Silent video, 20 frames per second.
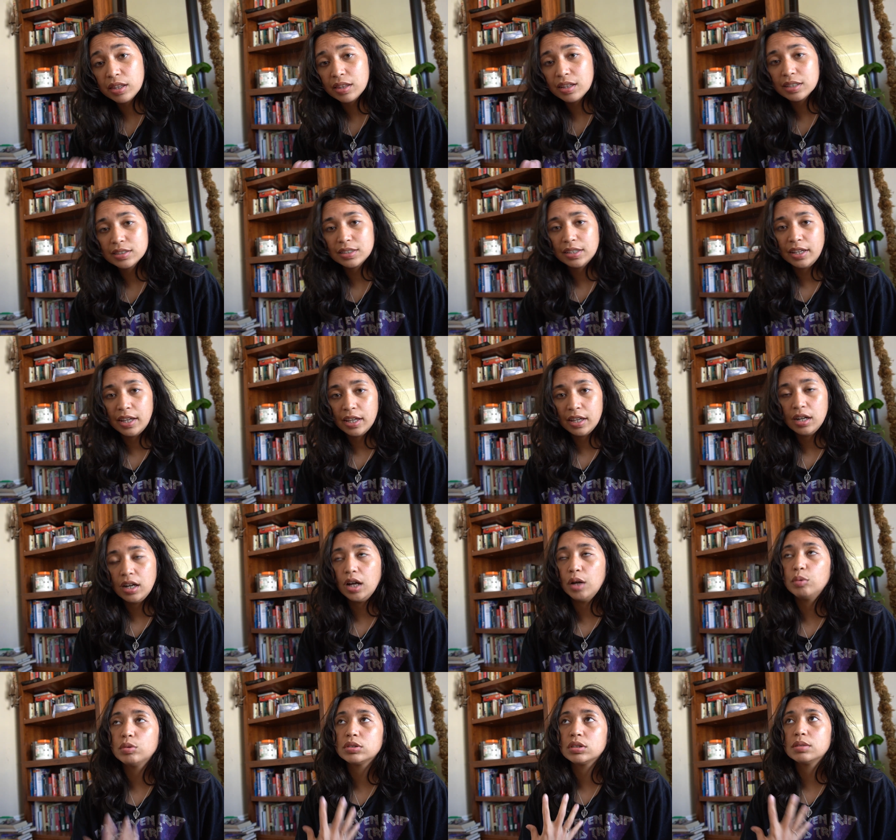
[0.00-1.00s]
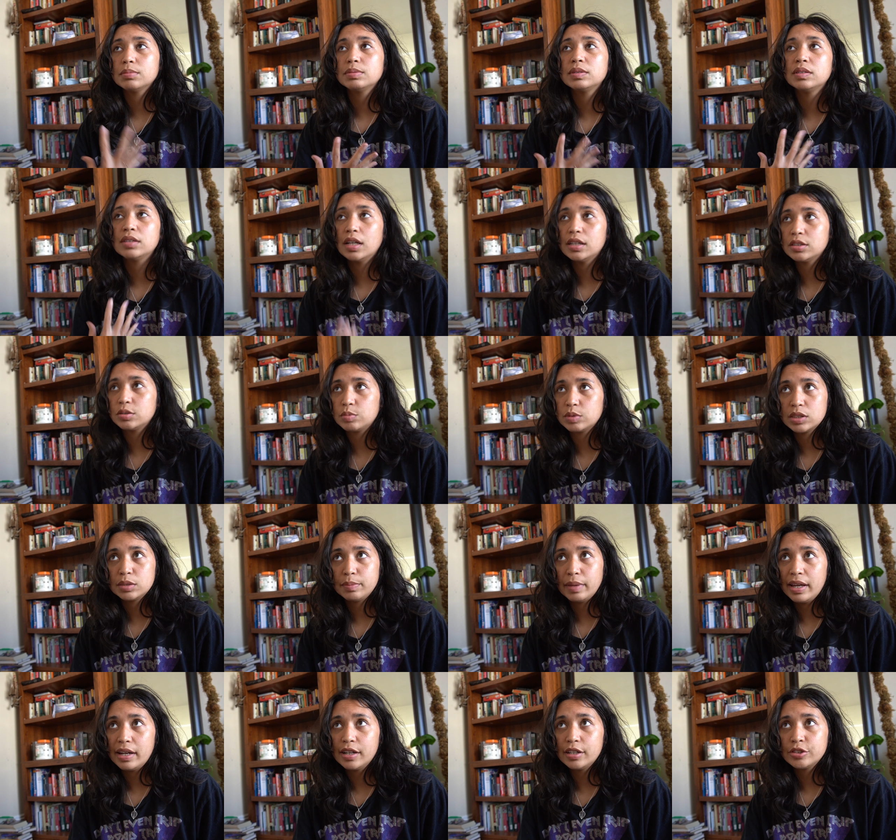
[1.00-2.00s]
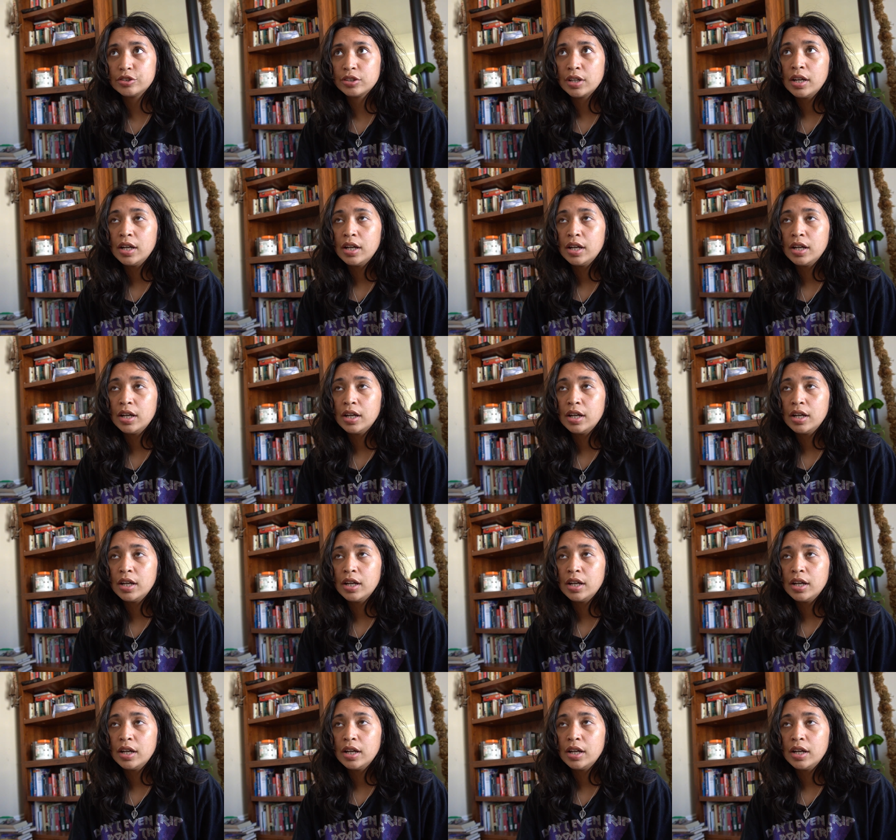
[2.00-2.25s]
as a kid. I was obsessed with Spanish.